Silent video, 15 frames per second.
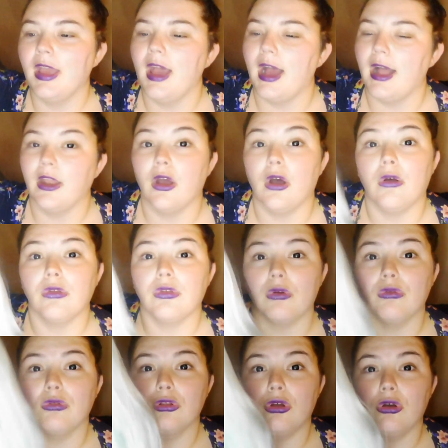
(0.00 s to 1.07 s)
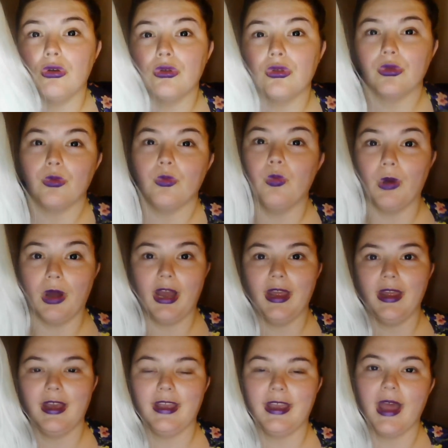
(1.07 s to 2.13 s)
And it also looks
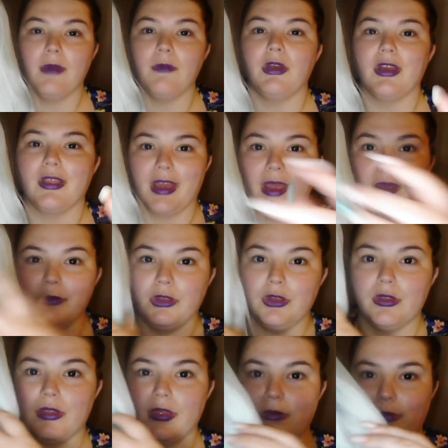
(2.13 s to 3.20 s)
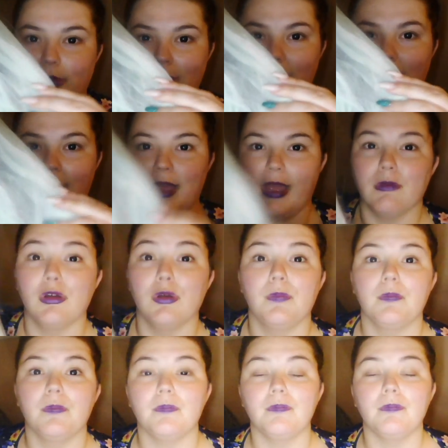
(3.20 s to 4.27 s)
white again because I am using the ring light. I will
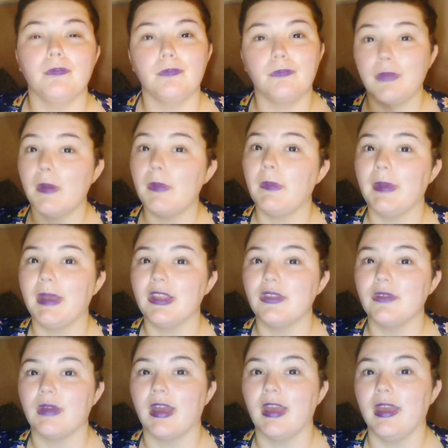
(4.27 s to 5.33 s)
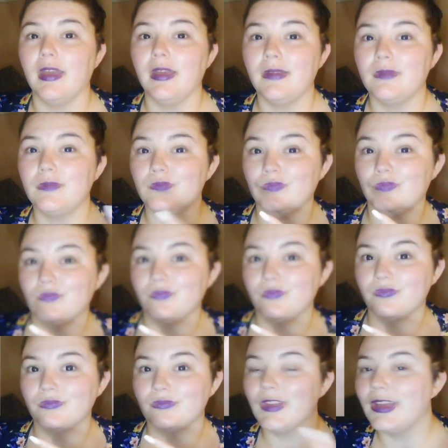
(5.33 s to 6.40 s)
pop a picture right here
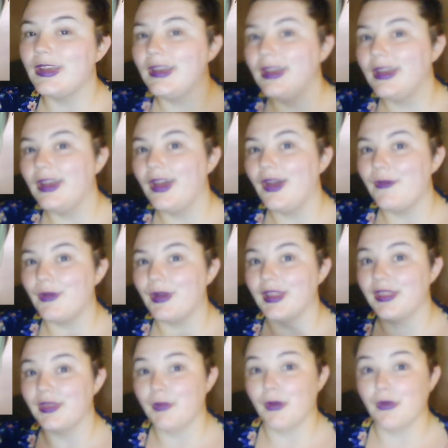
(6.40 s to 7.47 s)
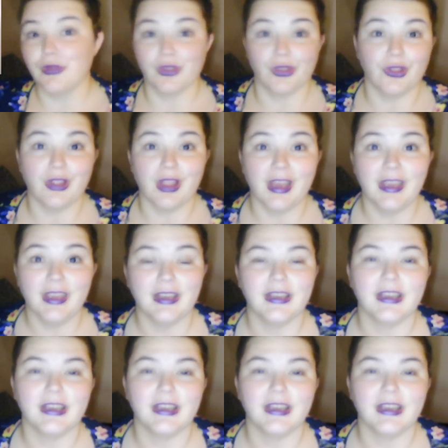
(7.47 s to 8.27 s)
of what it's supposed to look like.